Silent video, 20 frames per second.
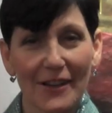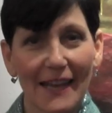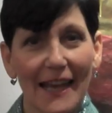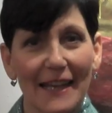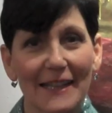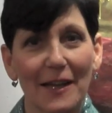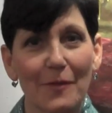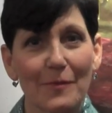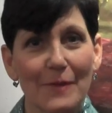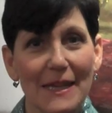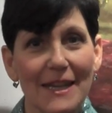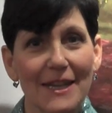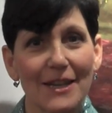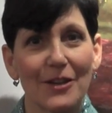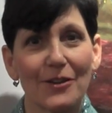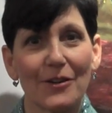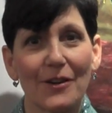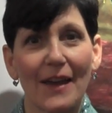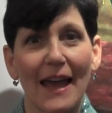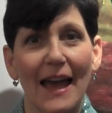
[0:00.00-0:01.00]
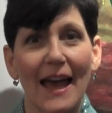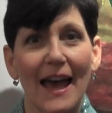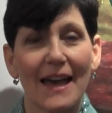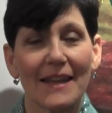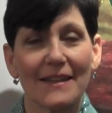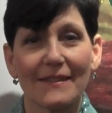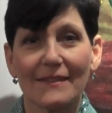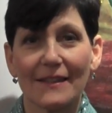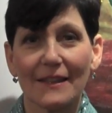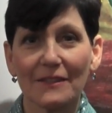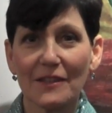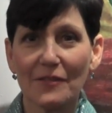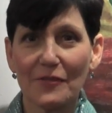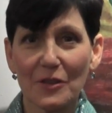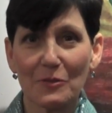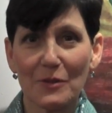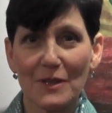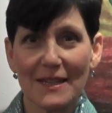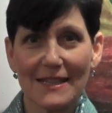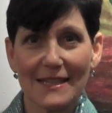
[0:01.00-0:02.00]
And I'm here at the
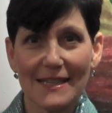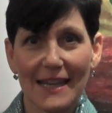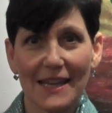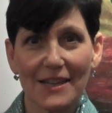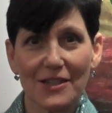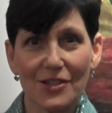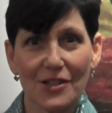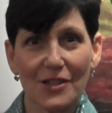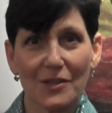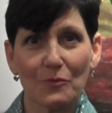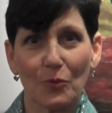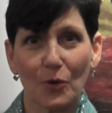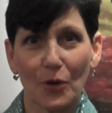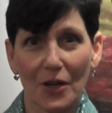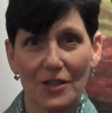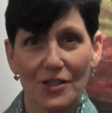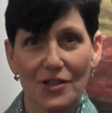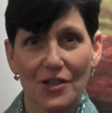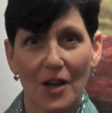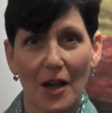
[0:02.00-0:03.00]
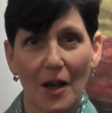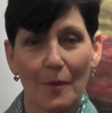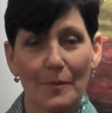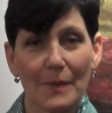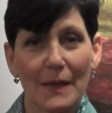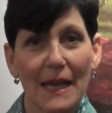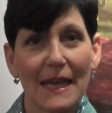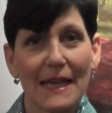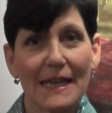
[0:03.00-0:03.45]
Living with Intention workshop